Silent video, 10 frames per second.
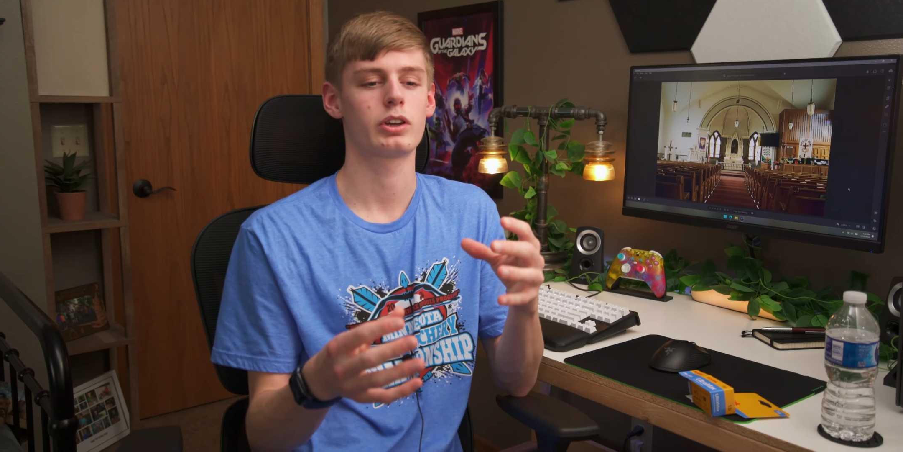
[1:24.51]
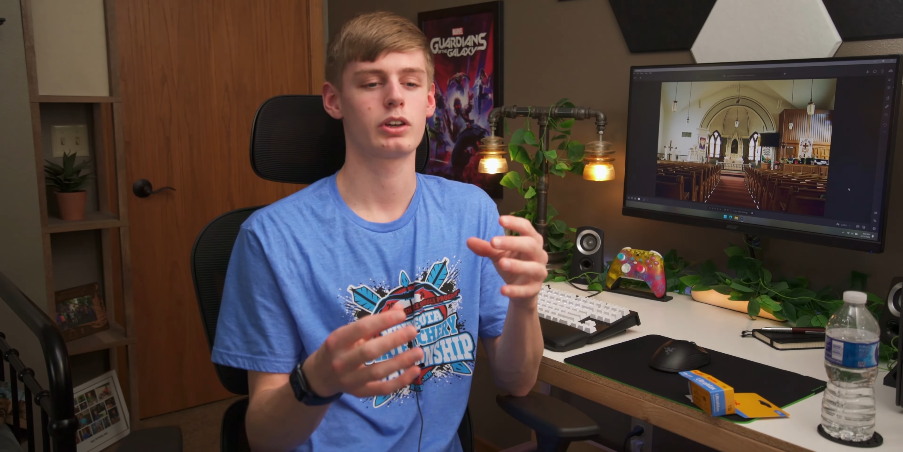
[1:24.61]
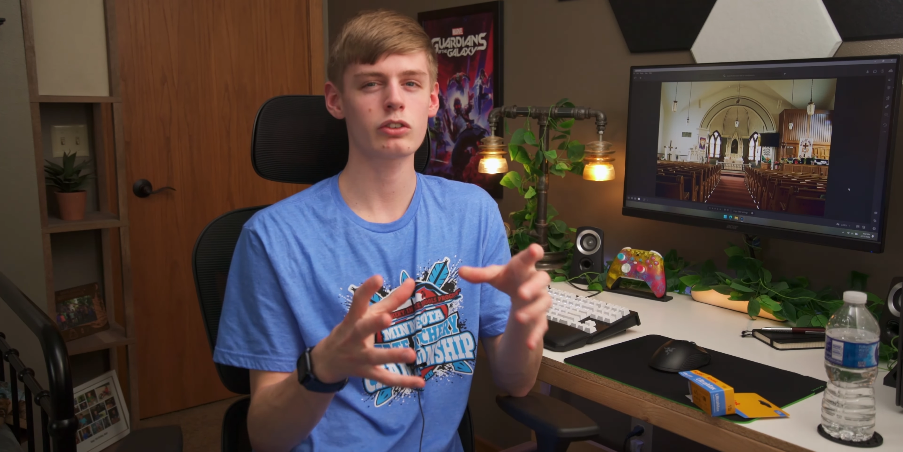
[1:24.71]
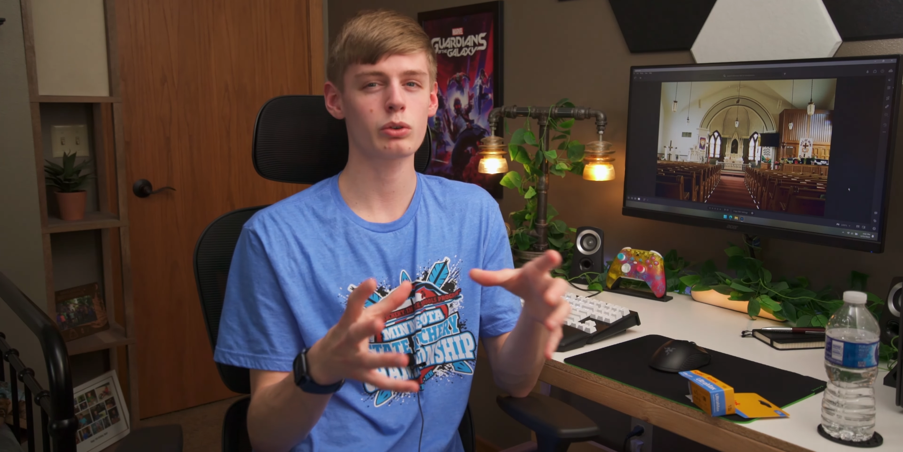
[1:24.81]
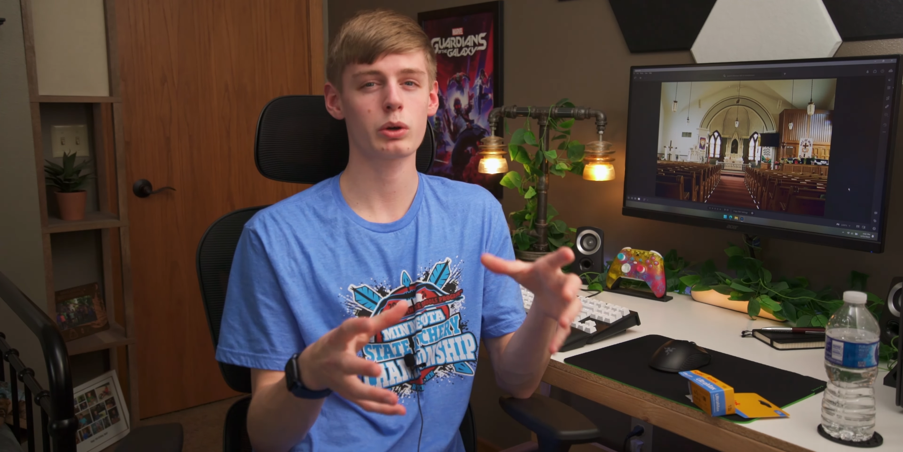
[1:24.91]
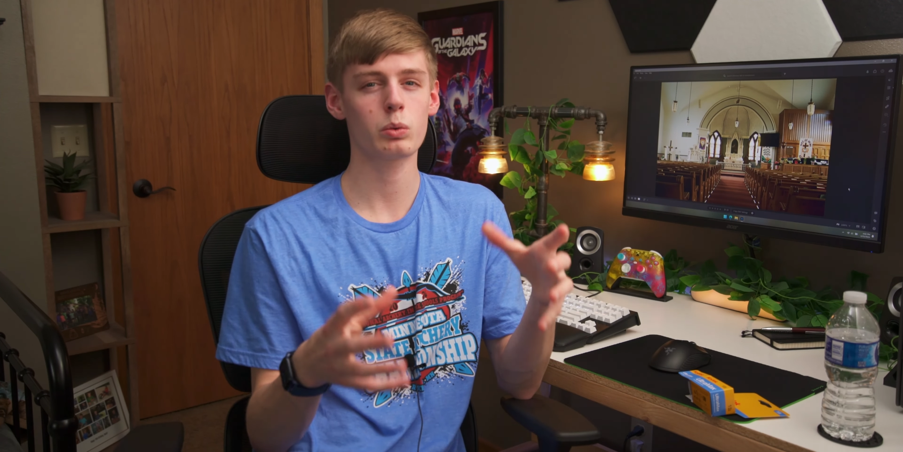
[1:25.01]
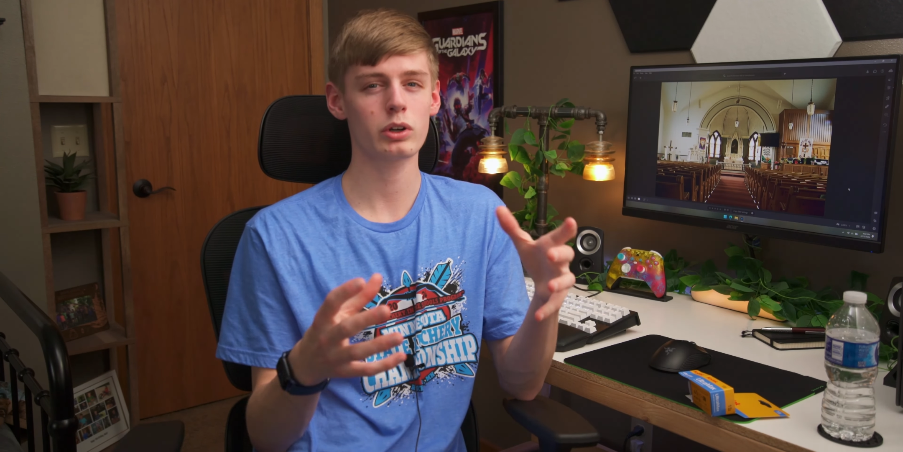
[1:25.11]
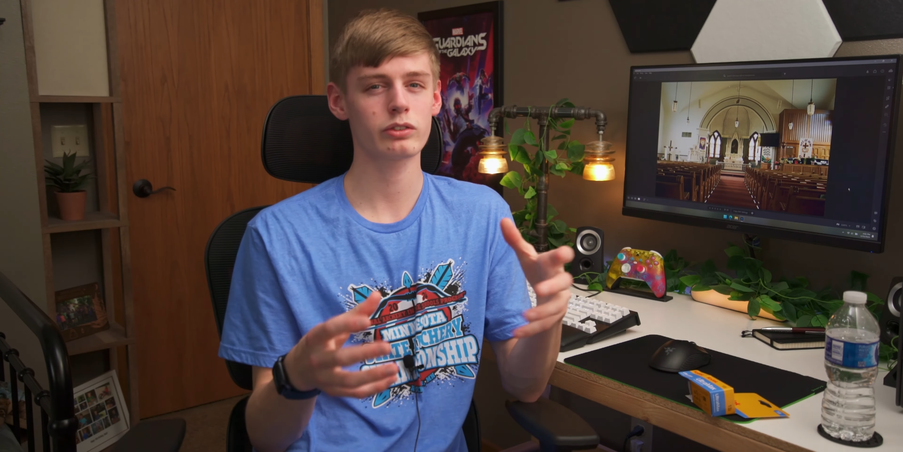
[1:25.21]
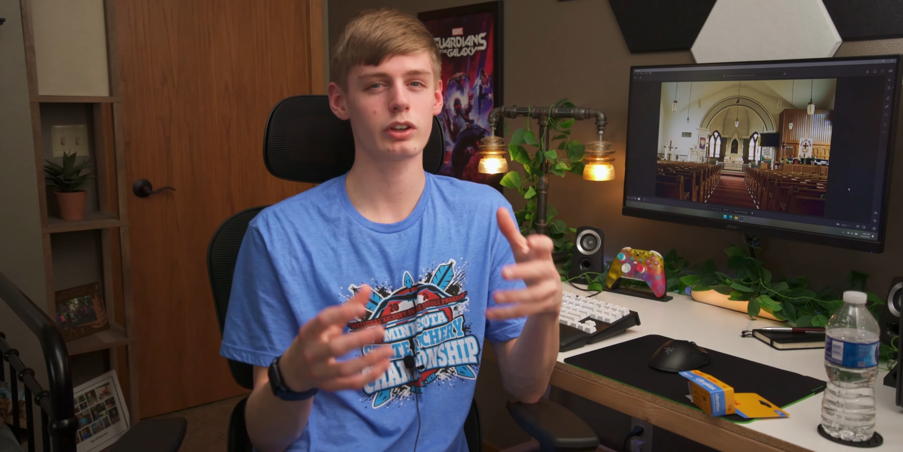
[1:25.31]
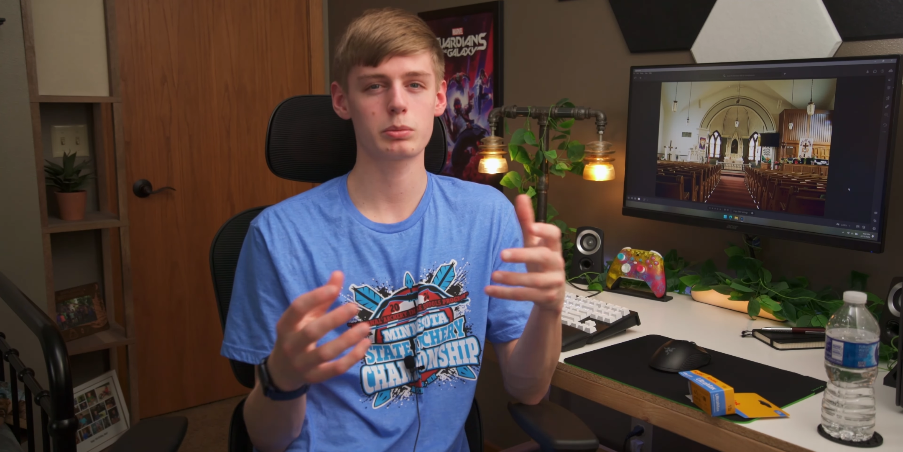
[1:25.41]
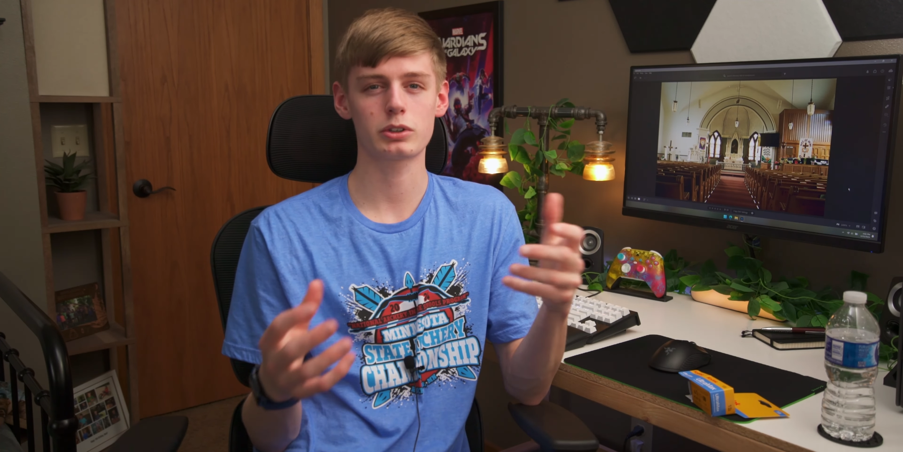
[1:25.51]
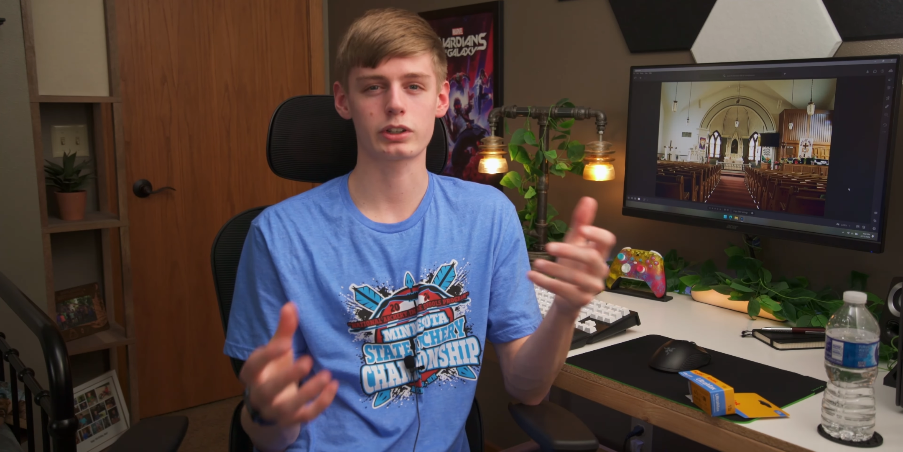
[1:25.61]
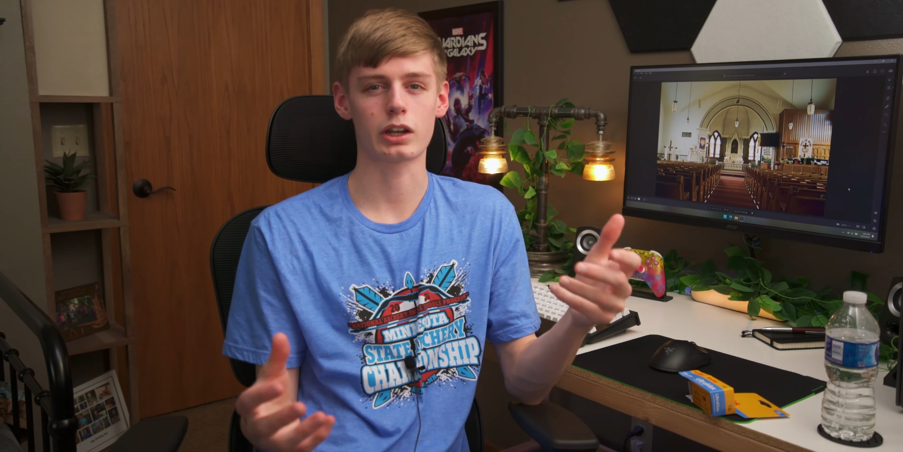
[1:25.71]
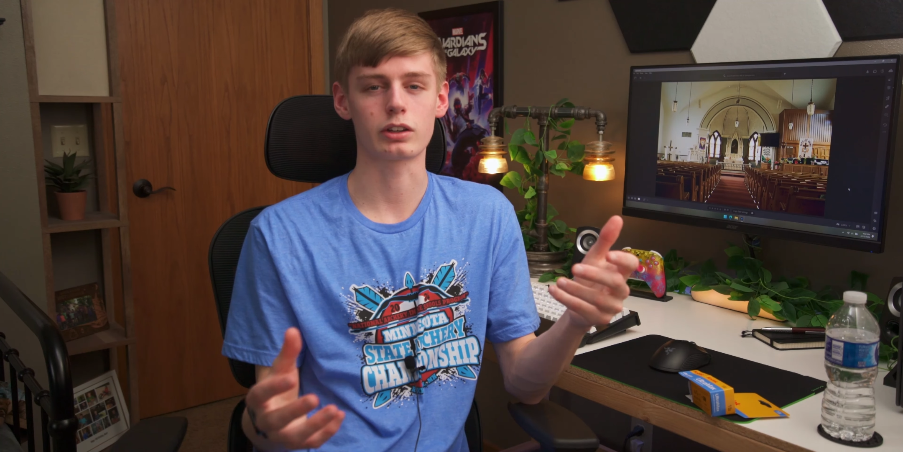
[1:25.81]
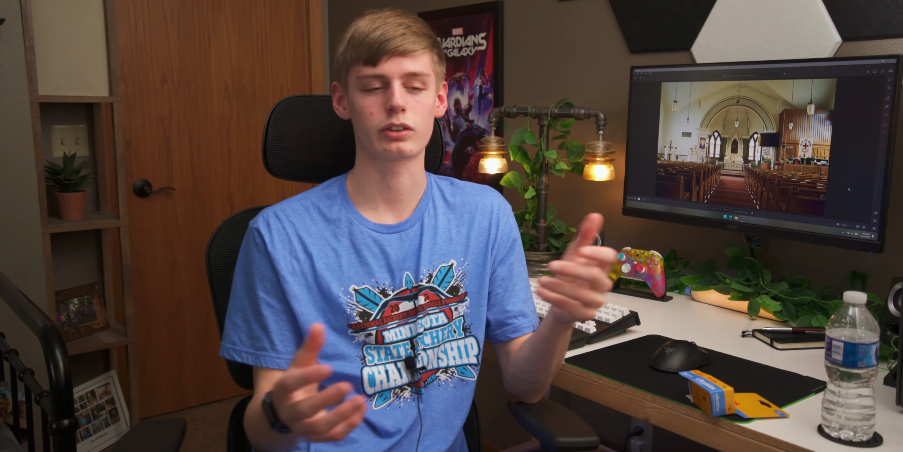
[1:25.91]
And so I wasn't able to
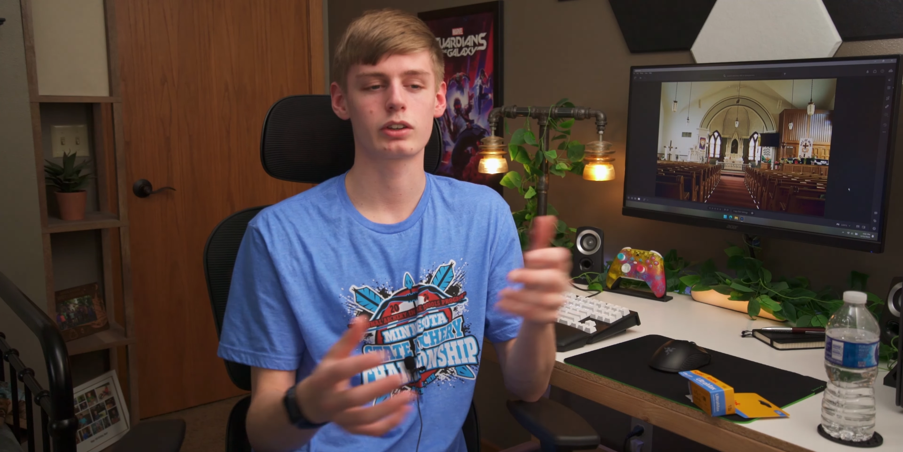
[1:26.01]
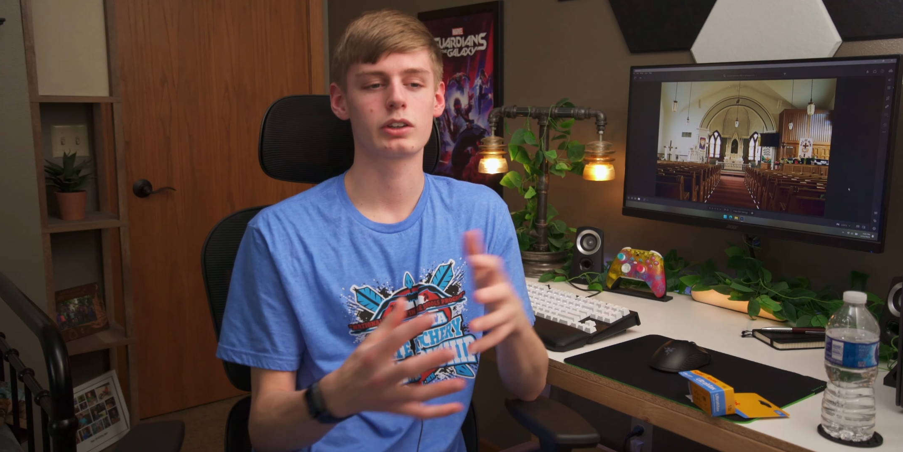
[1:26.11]
get it.